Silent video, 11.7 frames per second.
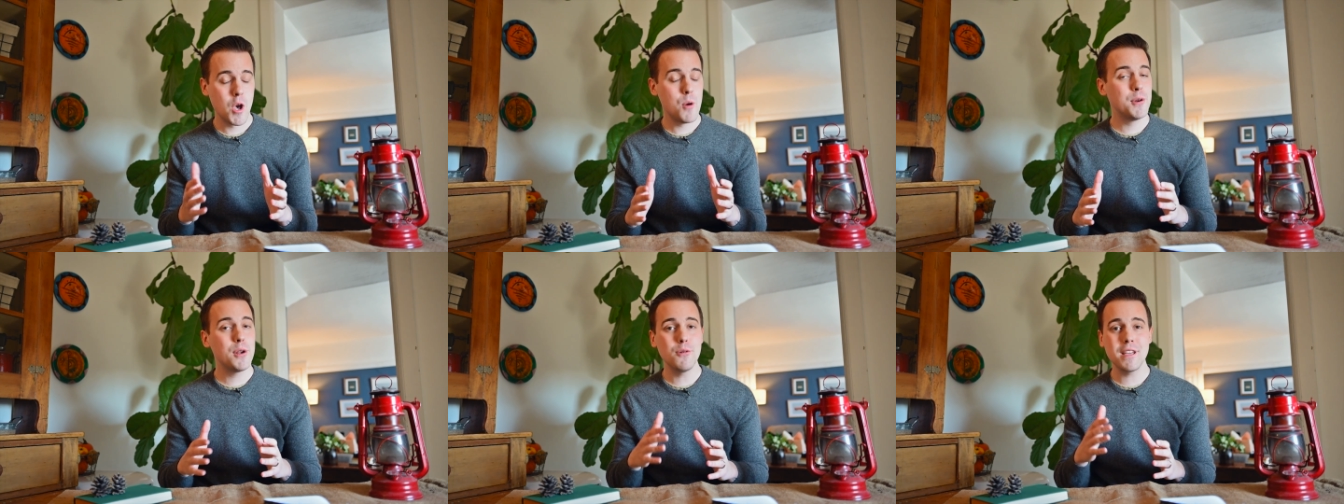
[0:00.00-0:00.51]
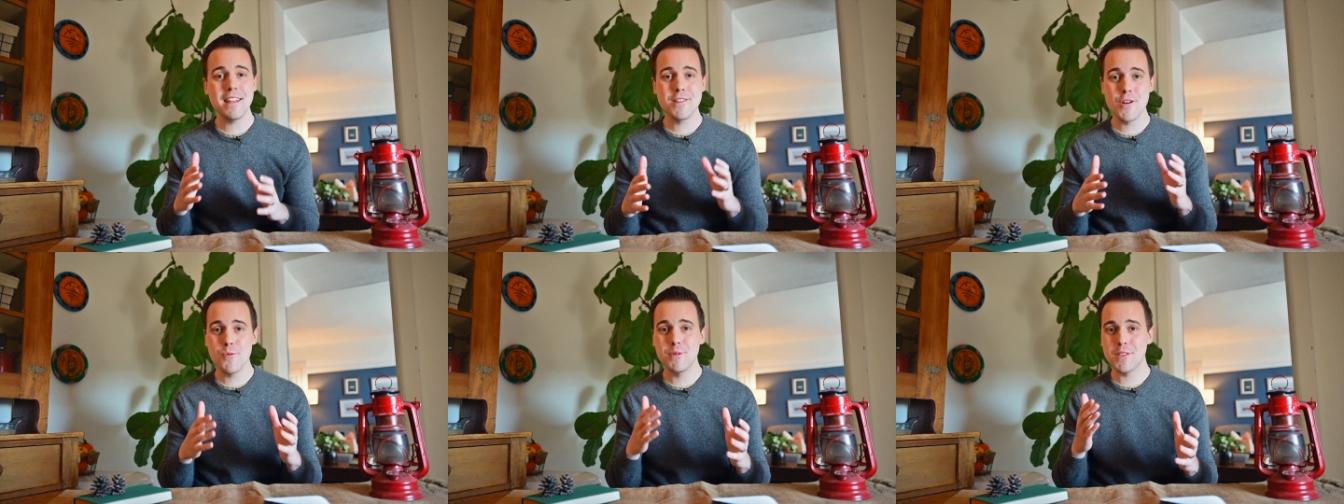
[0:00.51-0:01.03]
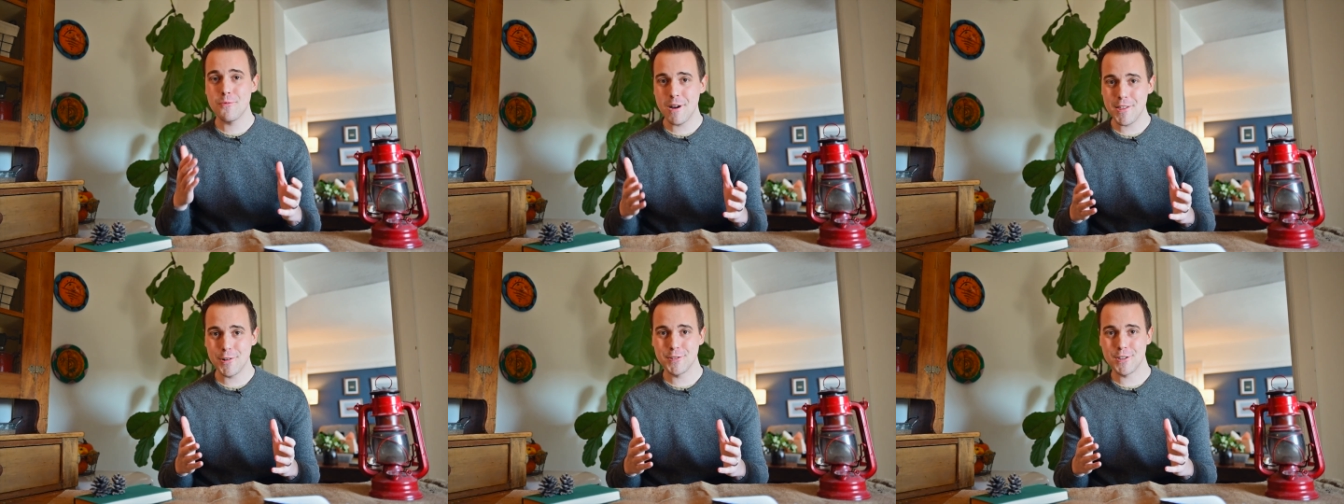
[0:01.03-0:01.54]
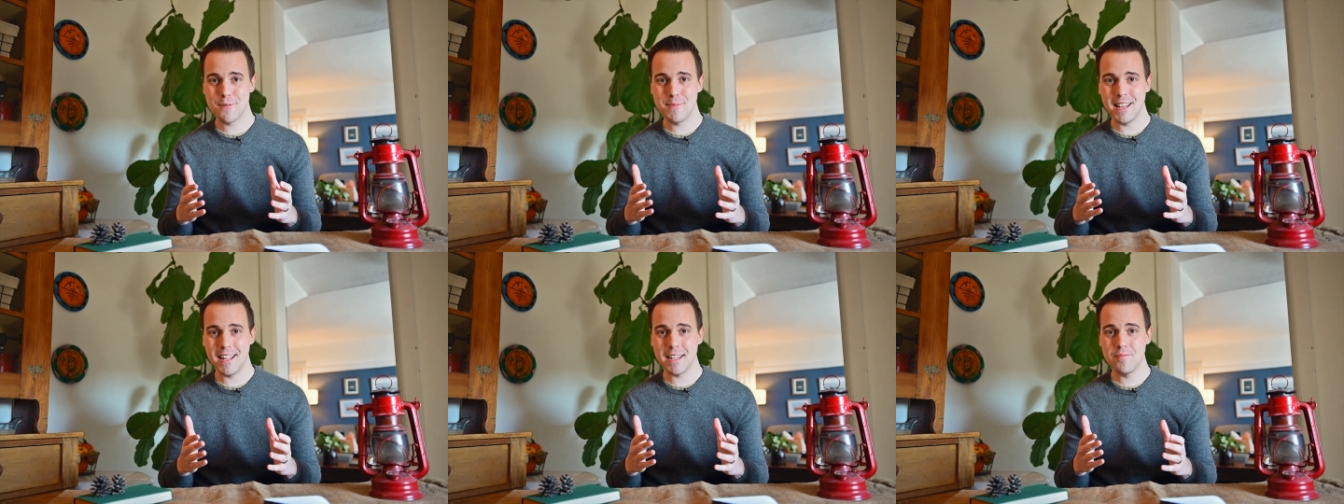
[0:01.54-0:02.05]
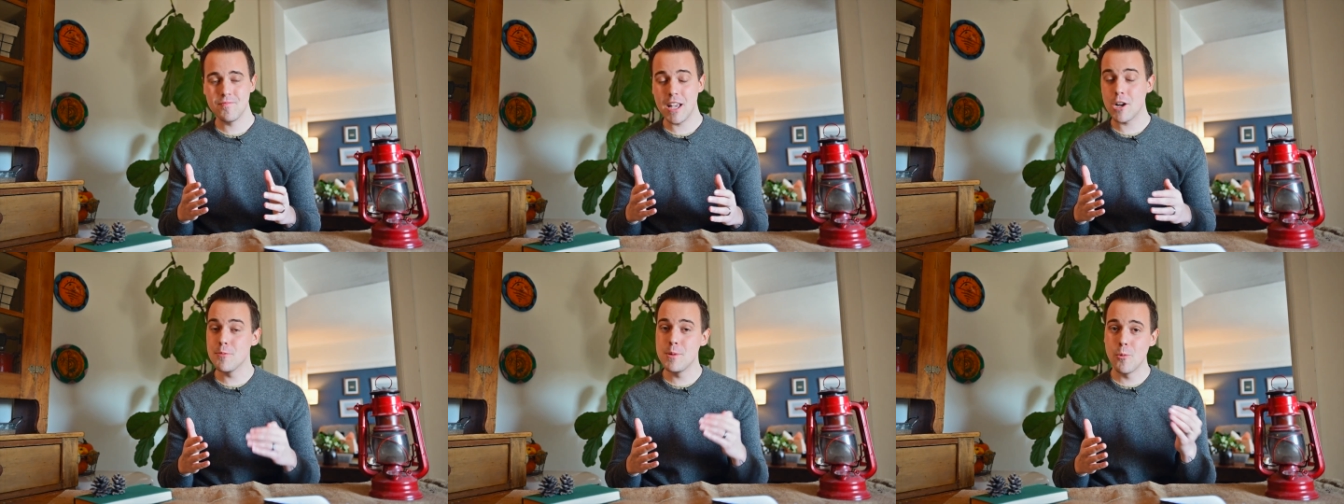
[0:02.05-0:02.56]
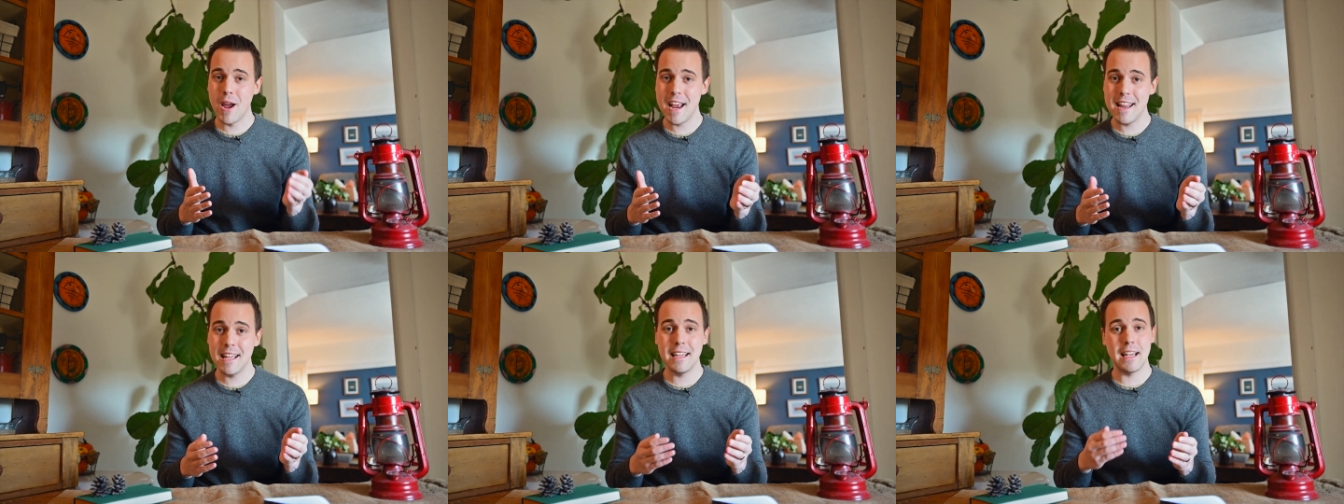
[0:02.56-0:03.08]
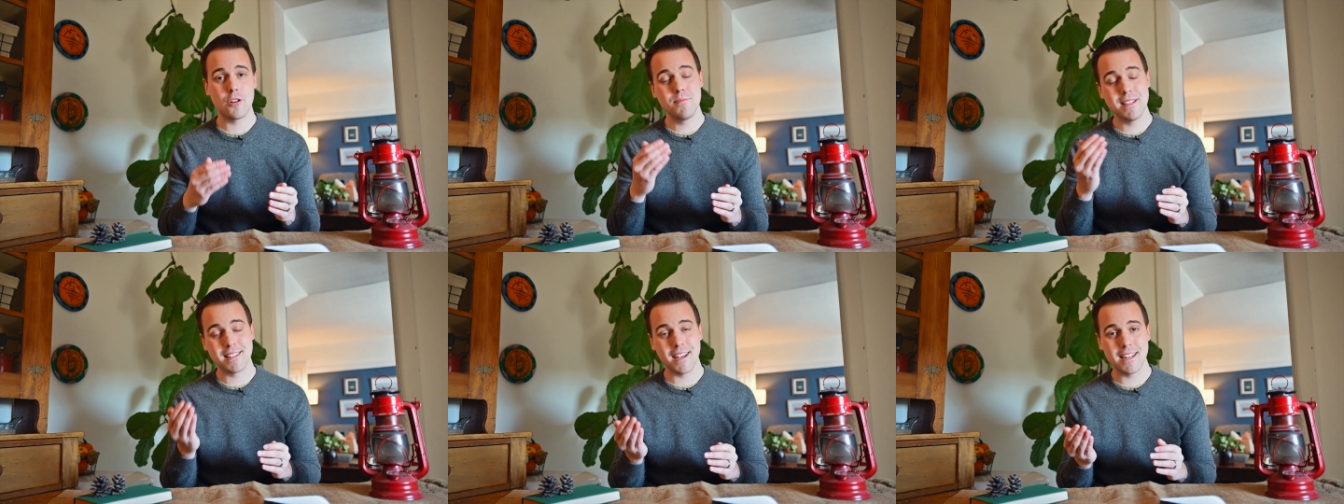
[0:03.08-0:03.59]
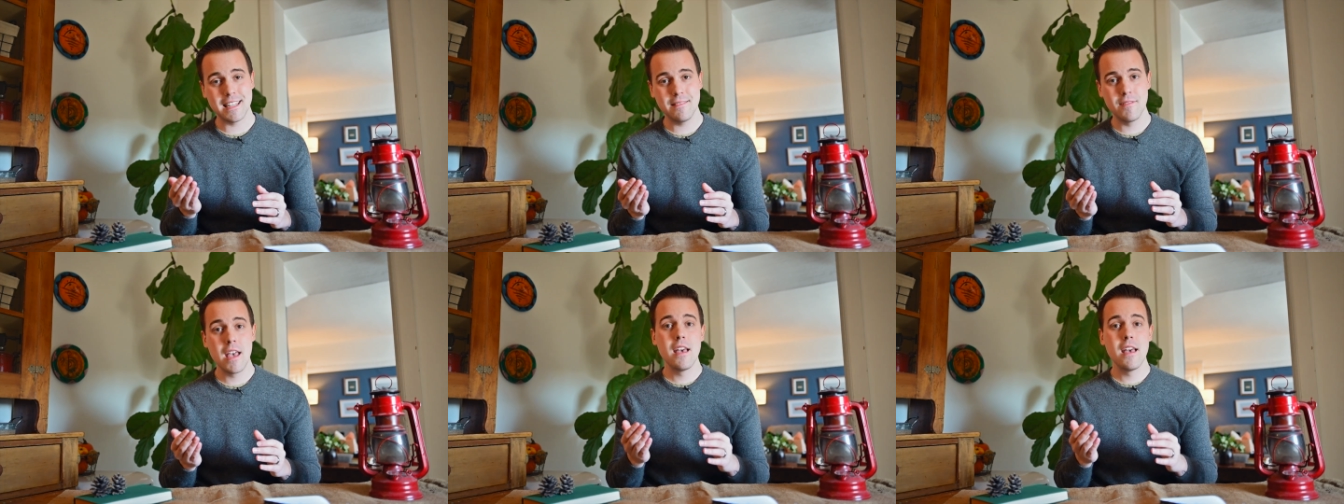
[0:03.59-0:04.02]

we don't yet know what the weather is going to be like. It could be raining, it could be sunny.